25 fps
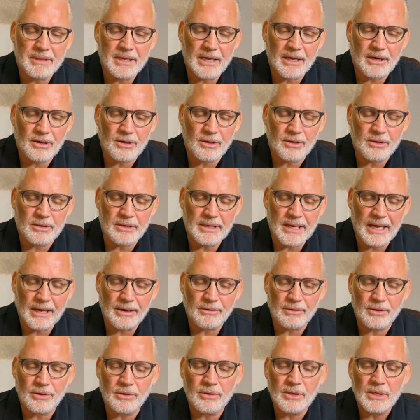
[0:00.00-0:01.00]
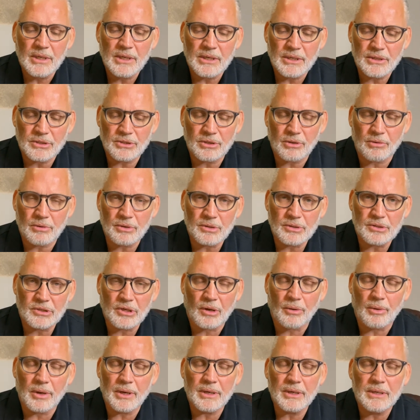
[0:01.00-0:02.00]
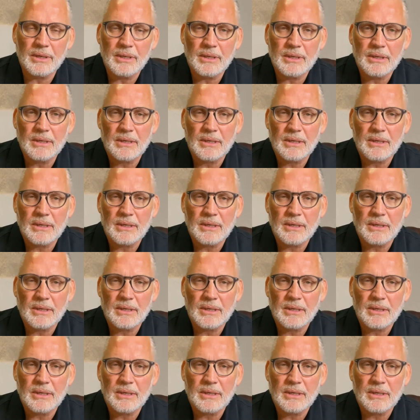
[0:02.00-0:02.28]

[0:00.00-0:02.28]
they are not narrow, and so on and so on.